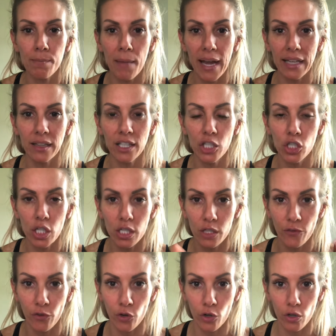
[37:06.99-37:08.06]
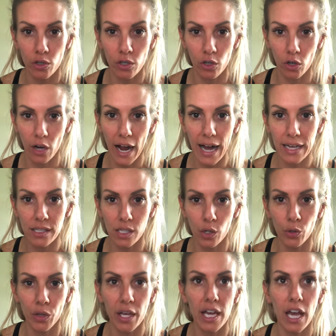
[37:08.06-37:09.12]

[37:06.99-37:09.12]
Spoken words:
mainly just for your eyes only,